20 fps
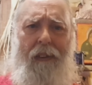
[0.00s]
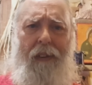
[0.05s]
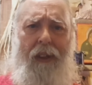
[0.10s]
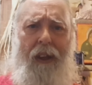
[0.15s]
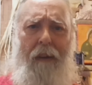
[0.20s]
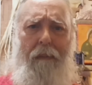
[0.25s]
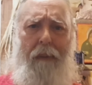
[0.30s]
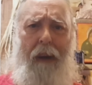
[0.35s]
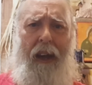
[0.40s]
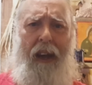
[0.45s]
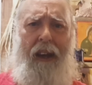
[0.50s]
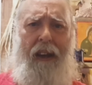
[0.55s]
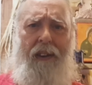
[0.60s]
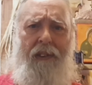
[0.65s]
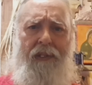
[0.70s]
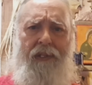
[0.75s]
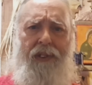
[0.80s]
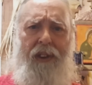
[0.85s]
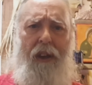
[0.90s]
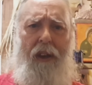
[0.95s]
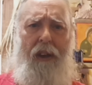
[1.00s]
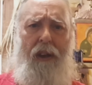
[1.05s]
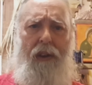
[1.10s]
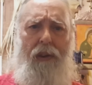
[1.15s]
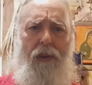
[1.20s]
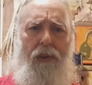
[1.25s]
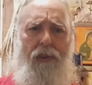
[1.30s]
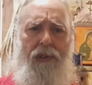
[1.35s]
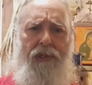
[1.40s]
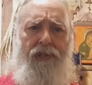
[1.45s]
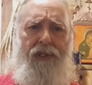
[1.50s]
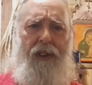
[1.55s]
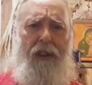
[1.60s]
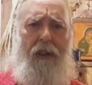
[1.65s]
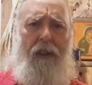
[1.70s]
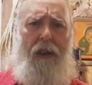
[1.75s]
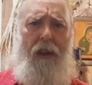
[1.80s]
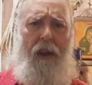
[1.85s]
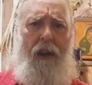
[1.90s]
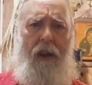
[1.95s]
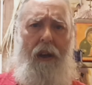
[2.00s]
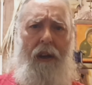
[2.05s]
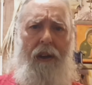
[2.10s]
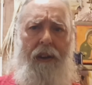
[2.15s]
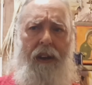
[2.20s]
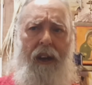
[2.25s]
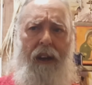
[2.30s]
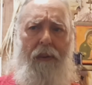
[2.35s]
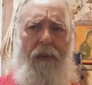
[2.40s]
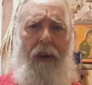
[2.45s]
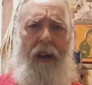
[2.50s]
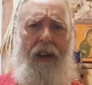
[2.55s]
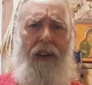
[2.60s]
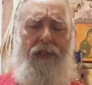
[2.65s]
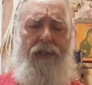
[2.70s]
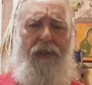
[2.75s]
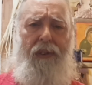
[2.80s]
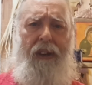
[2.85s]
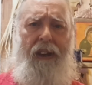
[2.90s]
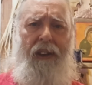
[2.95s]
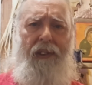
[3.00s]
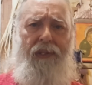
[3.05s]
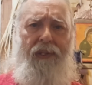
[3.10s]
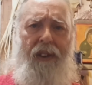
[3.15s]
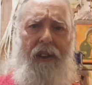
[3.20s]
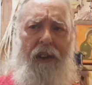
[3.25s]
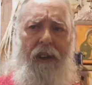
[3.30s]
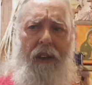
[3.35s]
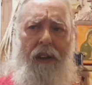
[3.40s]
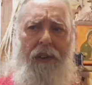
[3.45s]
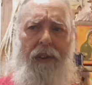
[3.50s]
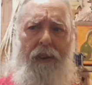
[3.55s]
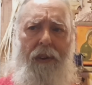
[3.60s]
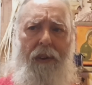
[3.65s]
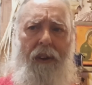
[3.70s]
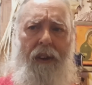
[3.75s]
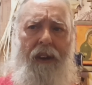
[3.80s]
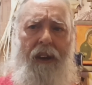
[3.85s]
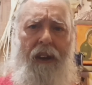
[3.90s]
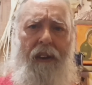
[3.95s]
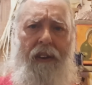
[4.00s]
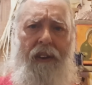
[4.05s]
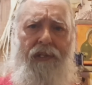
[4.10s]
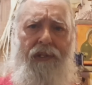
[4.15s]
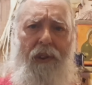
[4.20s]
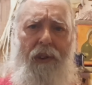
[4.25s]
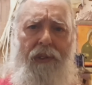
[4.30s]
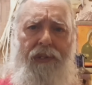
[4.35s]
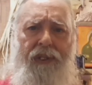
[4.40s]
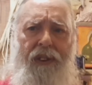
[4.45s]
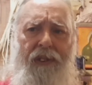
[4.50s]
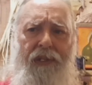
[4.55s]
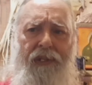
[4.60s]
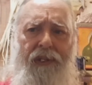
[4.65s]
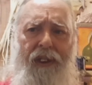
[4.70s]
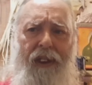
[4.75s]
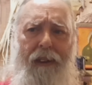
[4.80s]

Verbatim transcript: that pagans used decorated trees during the solstice.